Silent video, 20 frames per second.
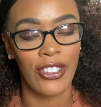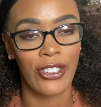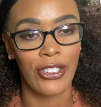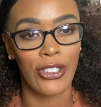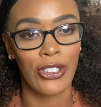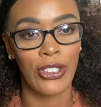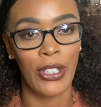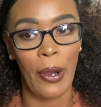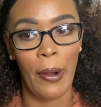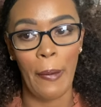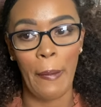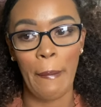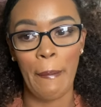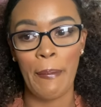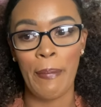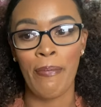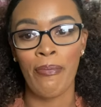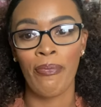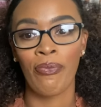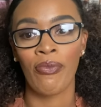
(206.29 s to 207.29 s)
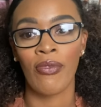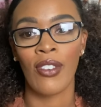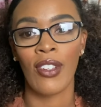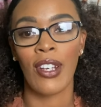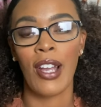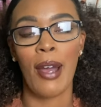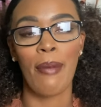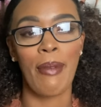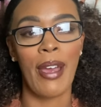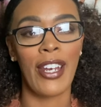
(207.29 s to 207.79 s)
So
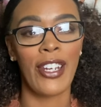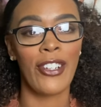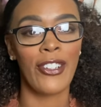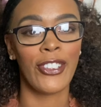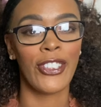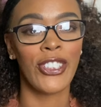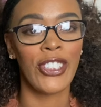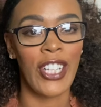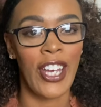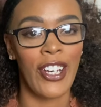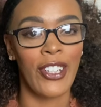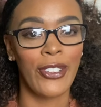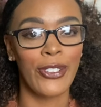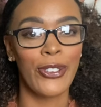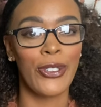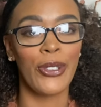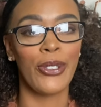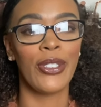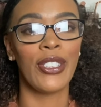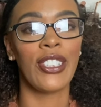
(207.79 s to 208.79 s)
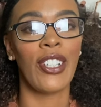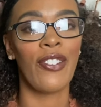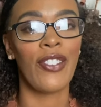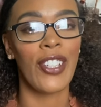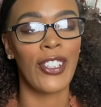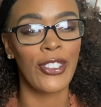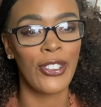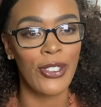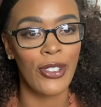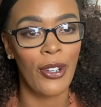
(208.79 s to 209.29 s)
come out of your shell, do stuff
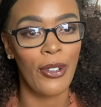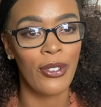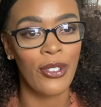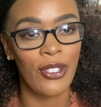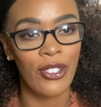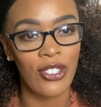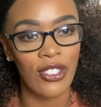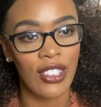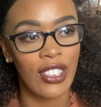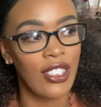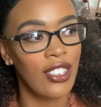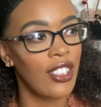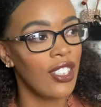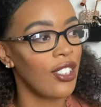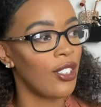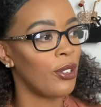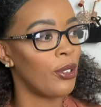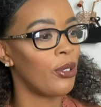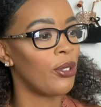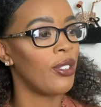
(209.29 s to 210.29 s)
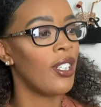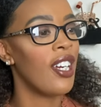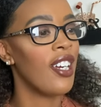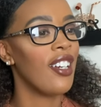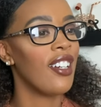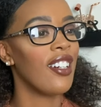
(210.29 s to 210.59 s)
that you don't usually do.